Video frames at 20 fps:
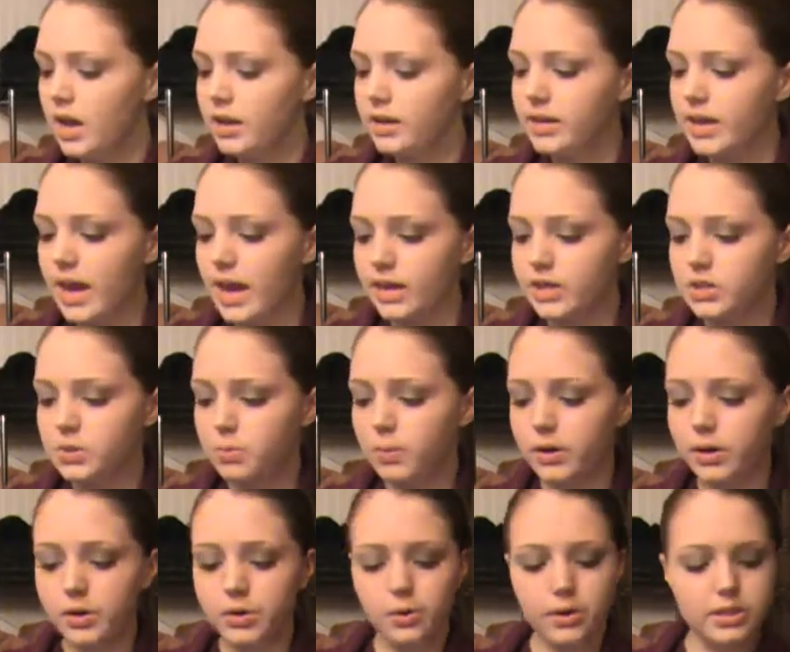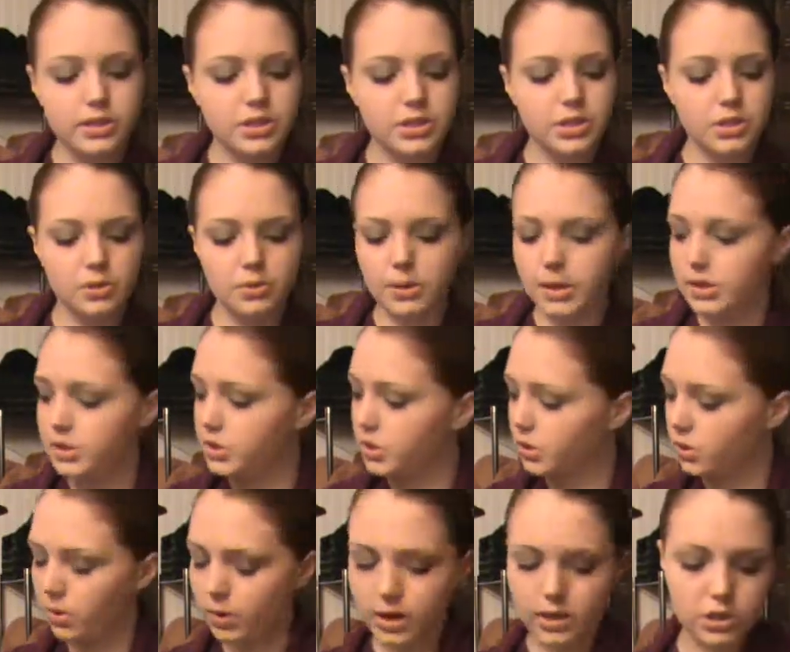Next, what you're going to do is you're
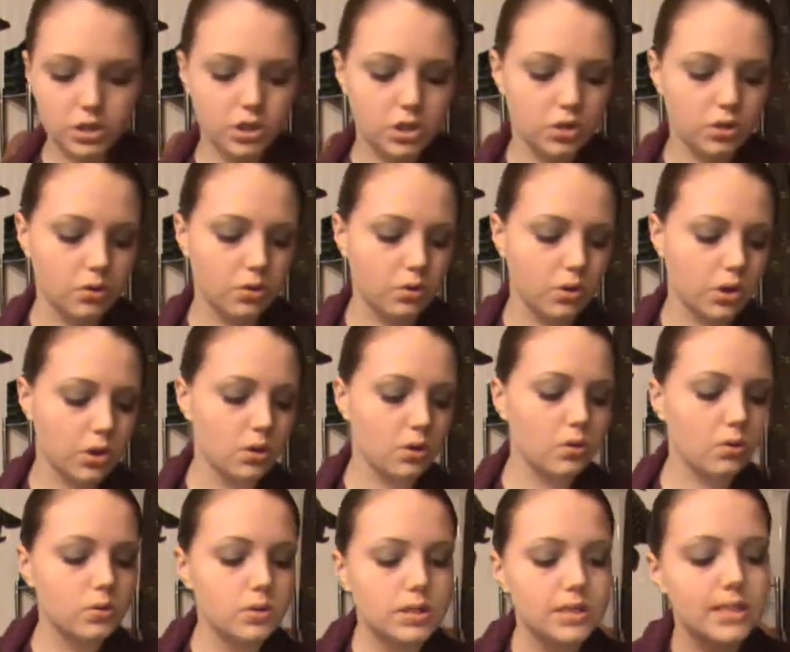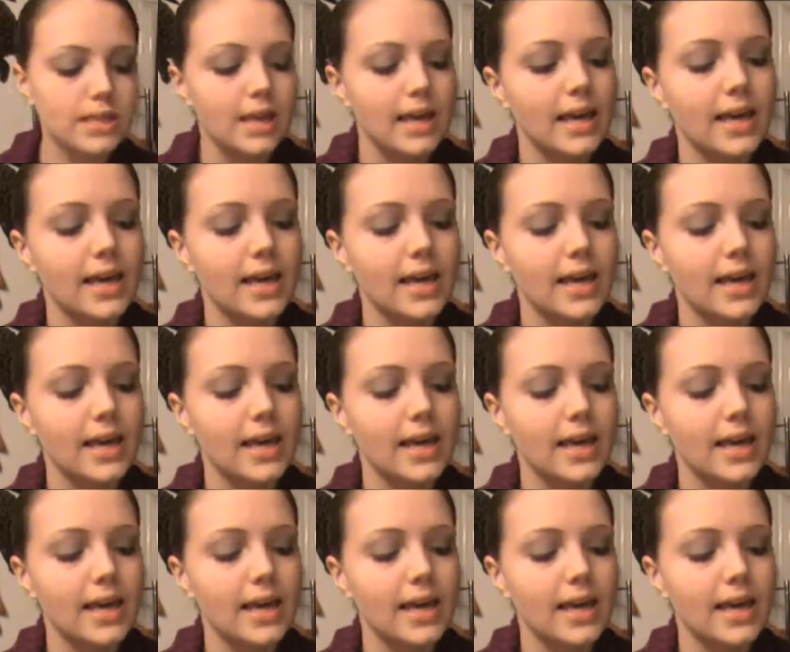going to use